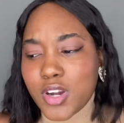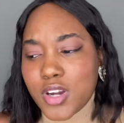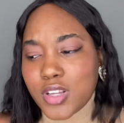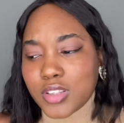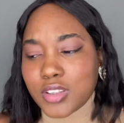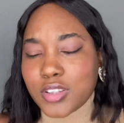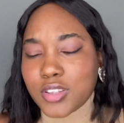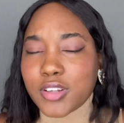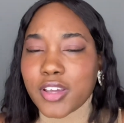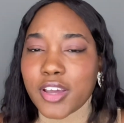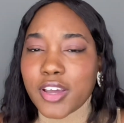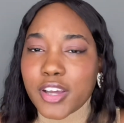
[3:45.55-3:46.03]

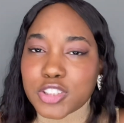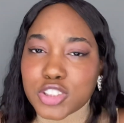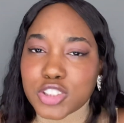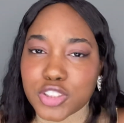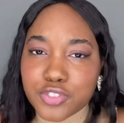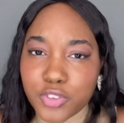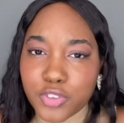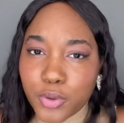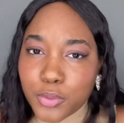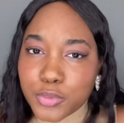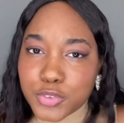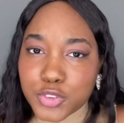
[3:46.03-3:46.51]
looking at your
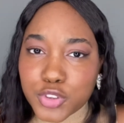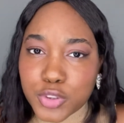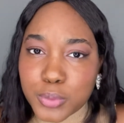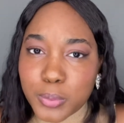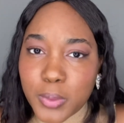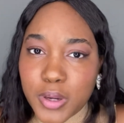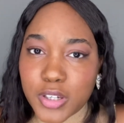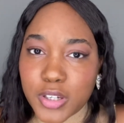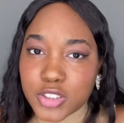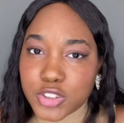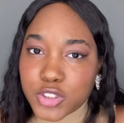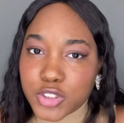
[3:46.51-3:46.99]
phone too
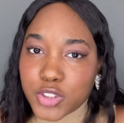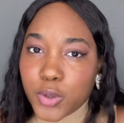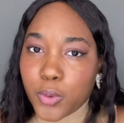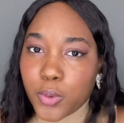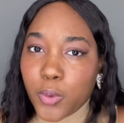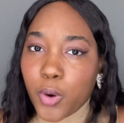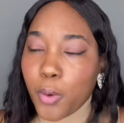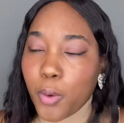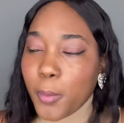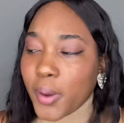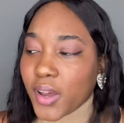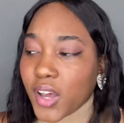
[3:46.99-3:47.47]
much,
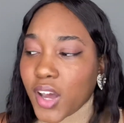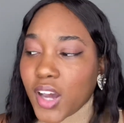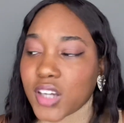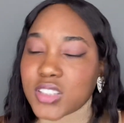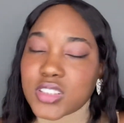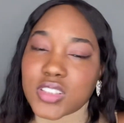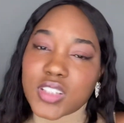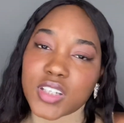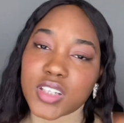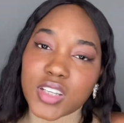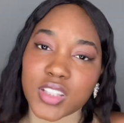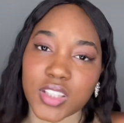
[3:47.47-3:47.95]
oh my gosh,
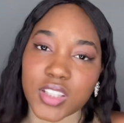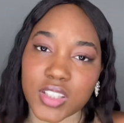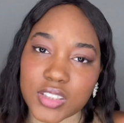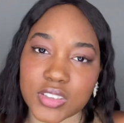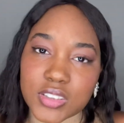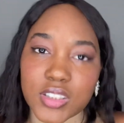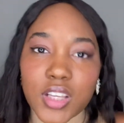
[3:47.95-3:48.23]
look at this.